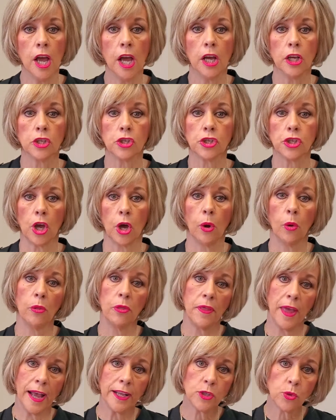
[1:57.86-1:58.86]
So
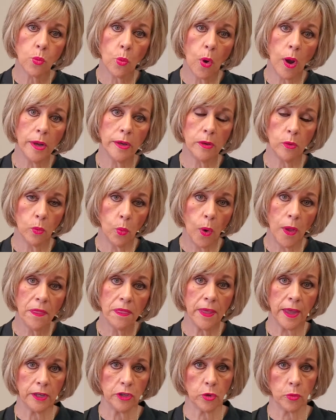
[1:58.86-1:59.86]
that's one
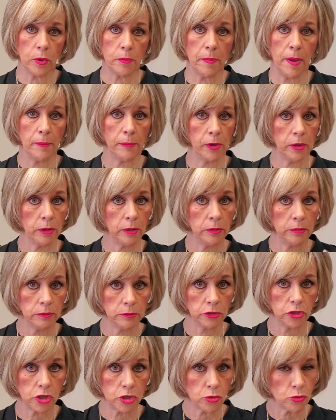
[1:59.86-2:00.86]
thing to remember,
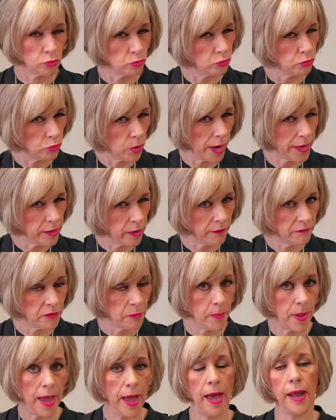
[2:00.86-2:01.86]
just right off the
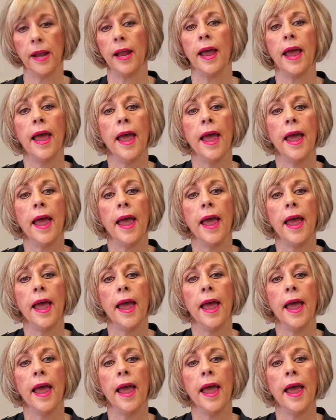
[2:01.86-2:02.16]
bat.